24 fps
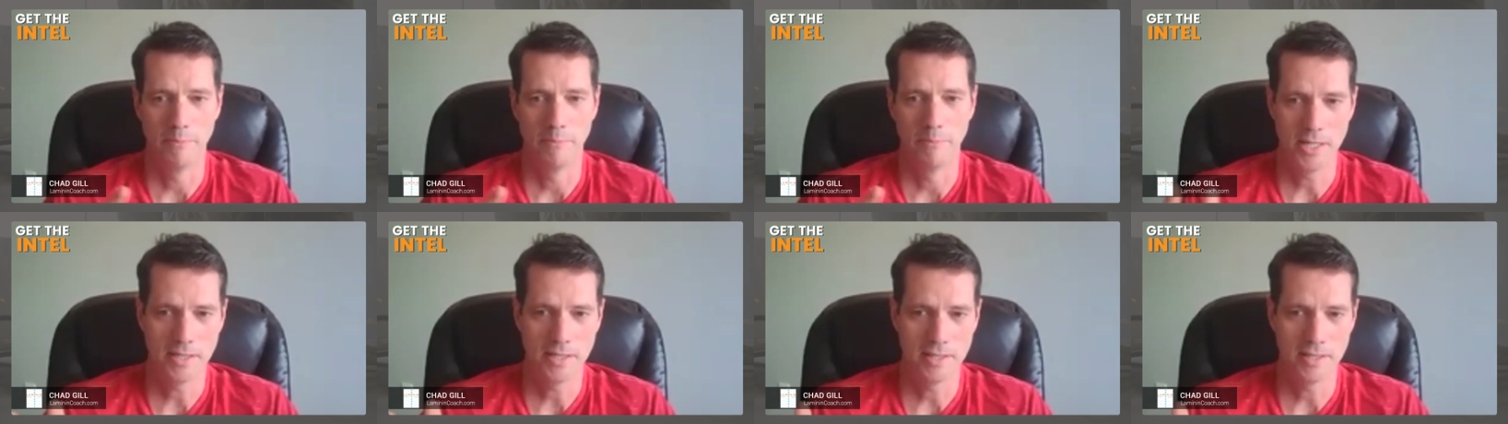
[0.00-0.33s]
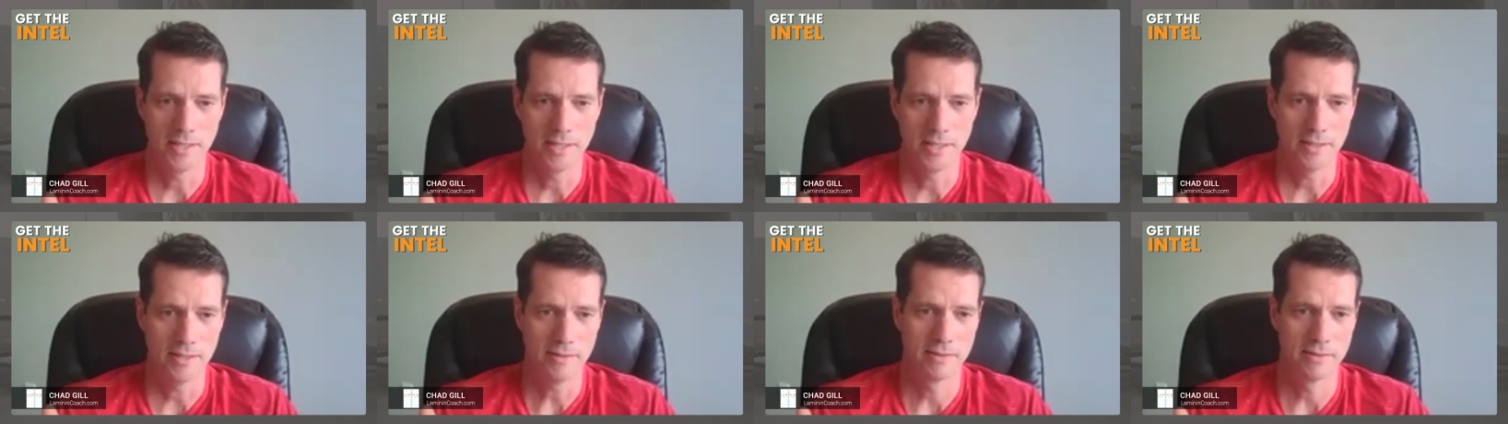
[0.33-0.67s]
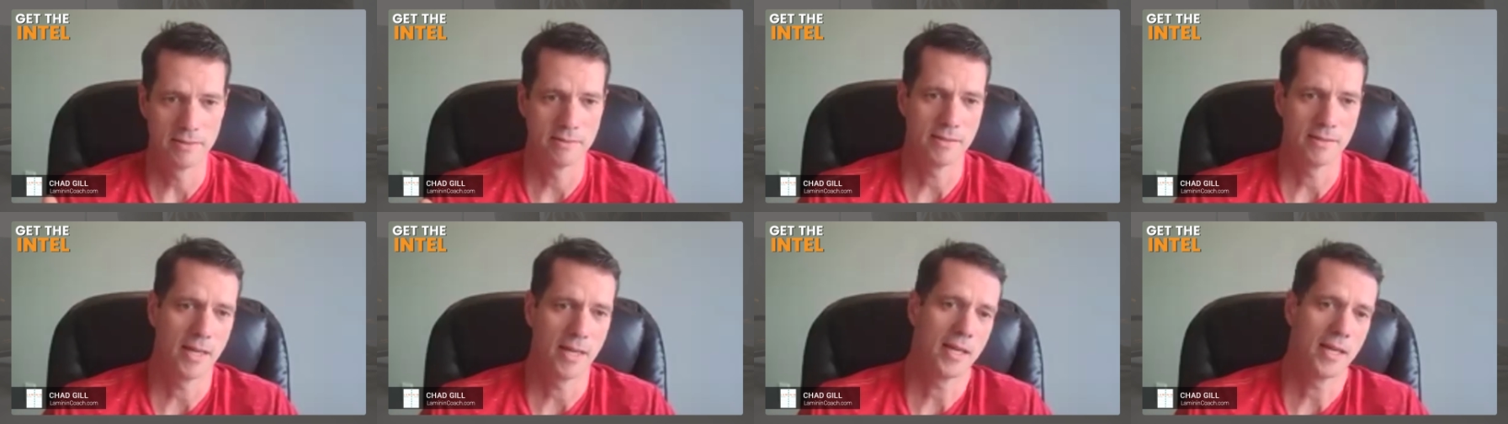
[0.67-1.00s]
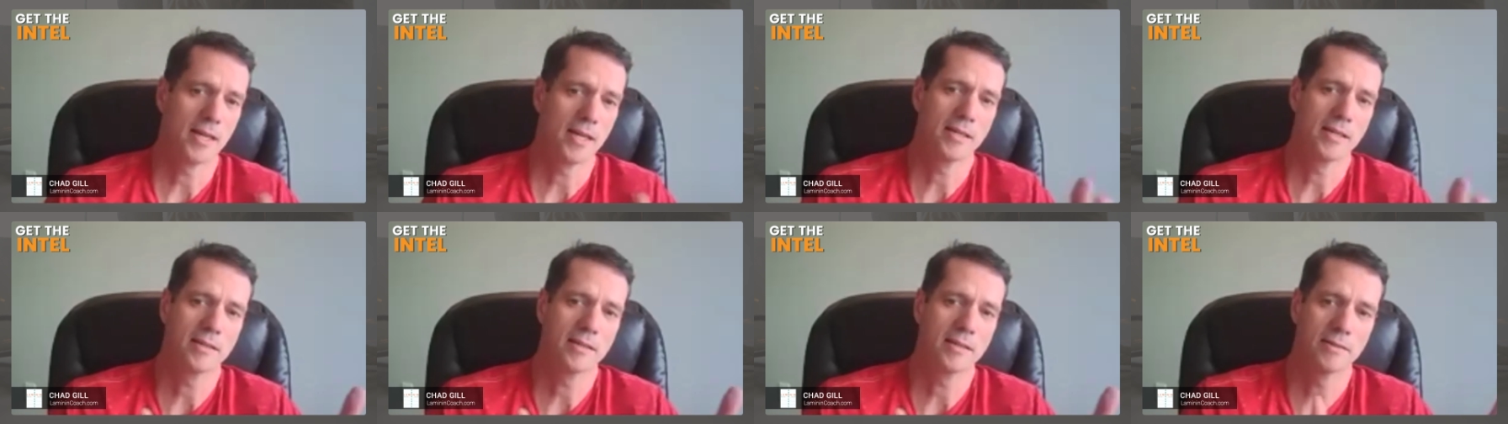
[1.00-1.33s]
business
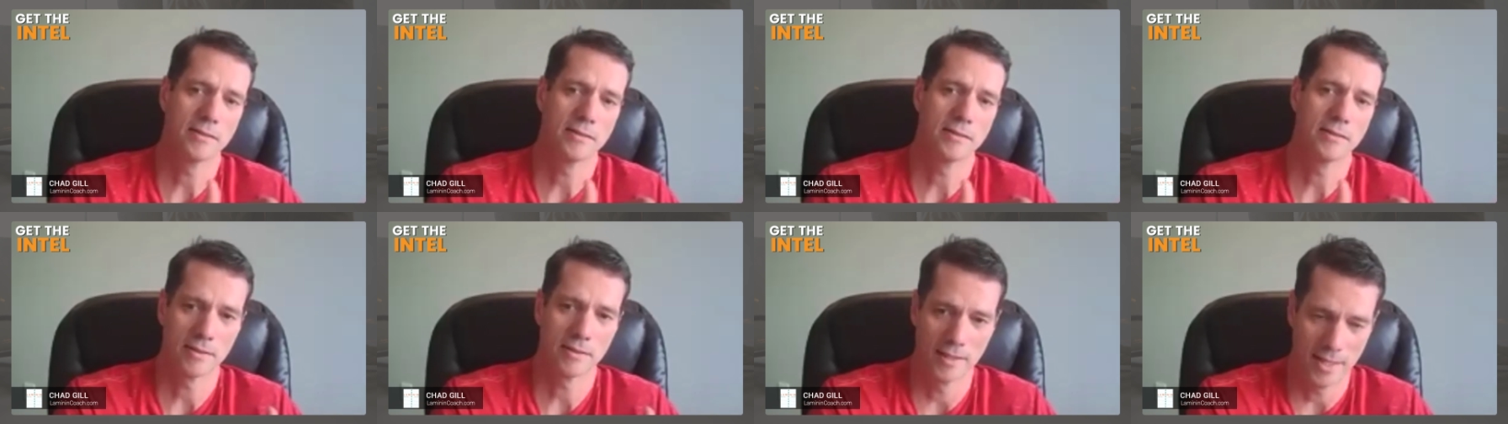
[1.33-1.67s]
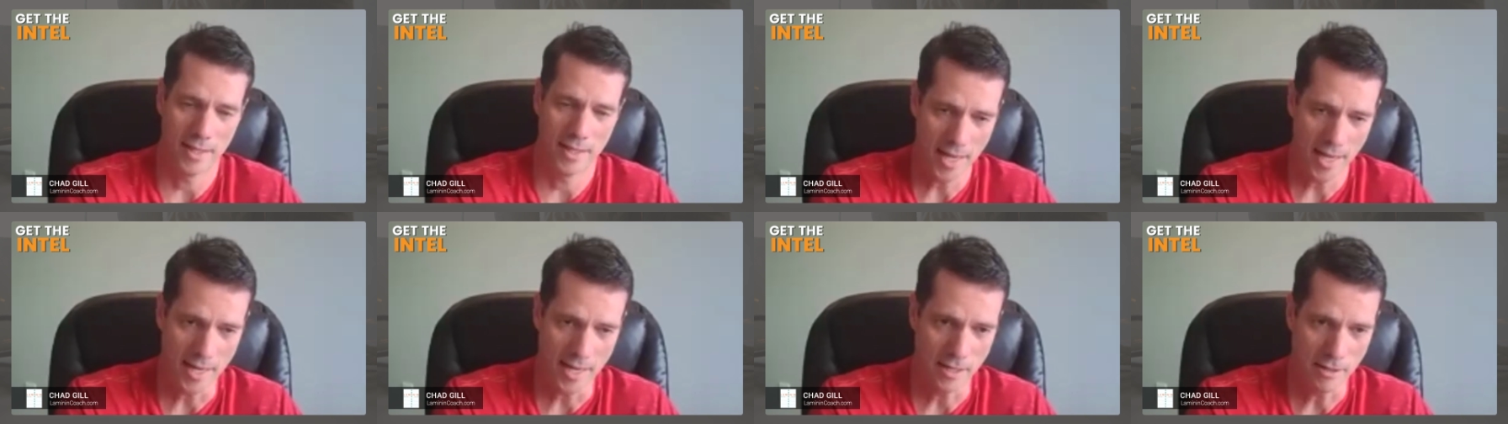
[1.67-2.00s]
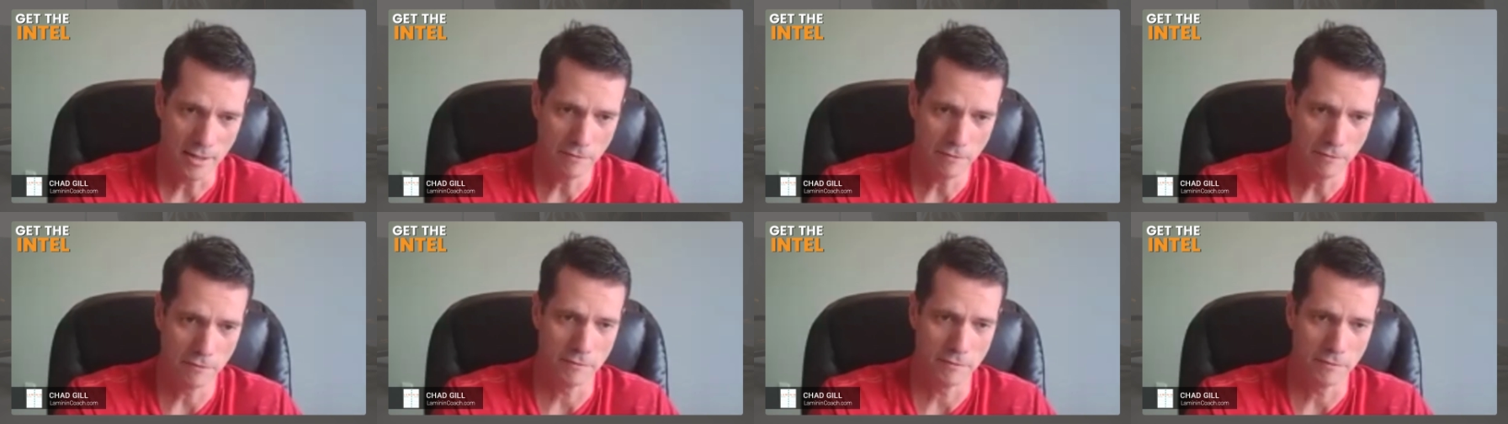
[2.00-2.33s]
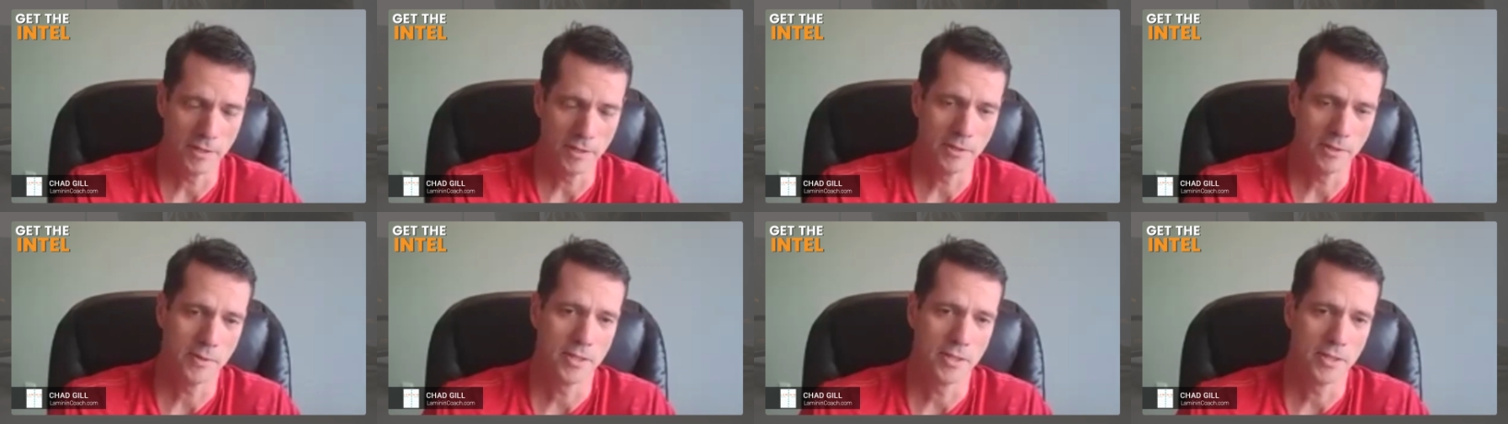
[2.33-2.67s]
and life,
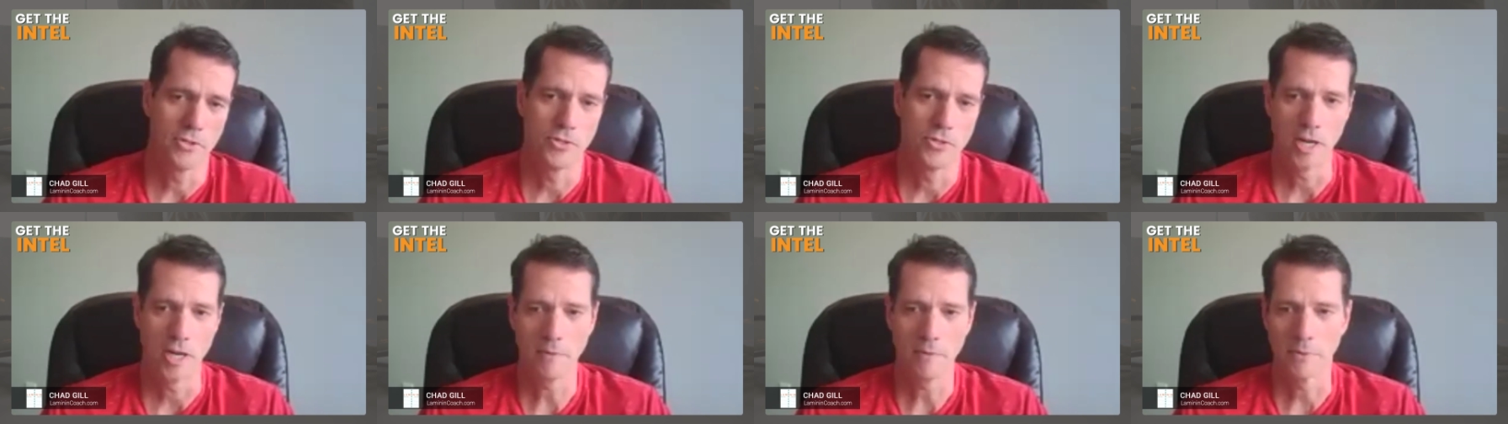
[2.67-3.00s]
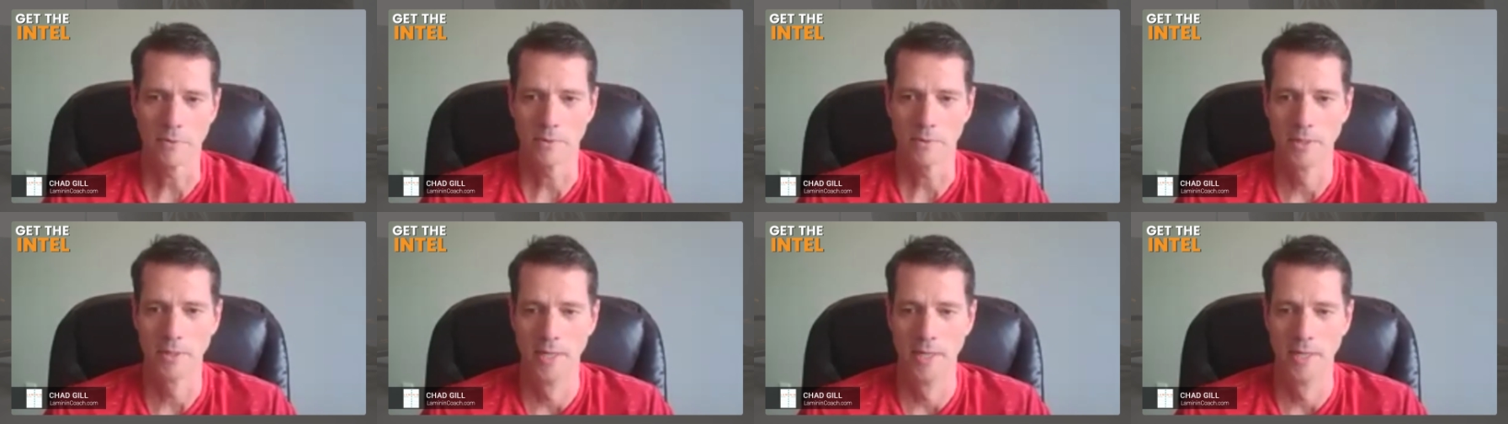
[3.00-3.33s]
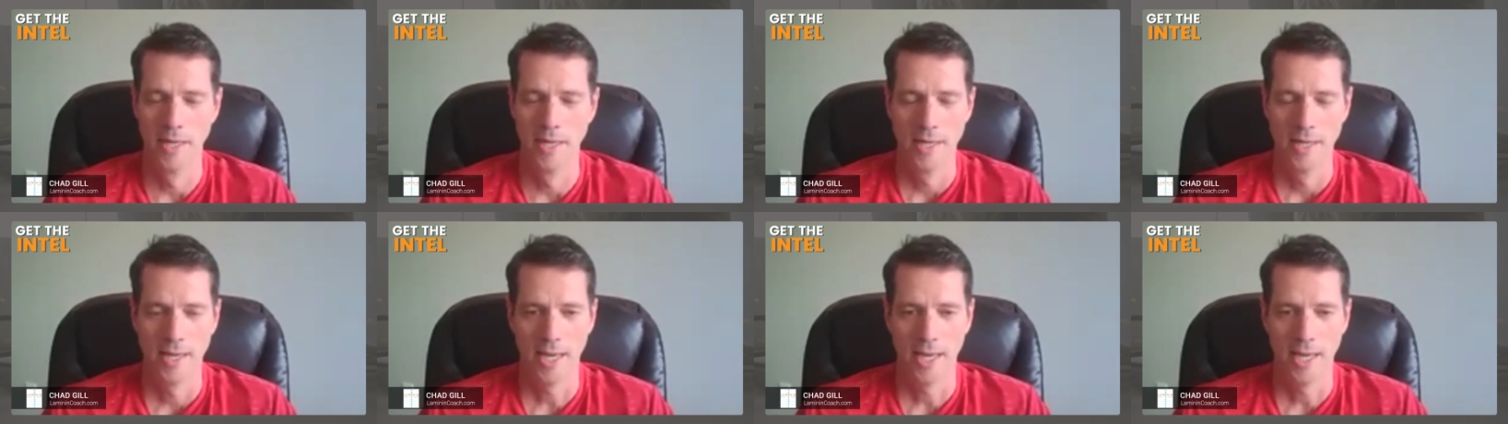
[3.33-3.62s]
you know, in general,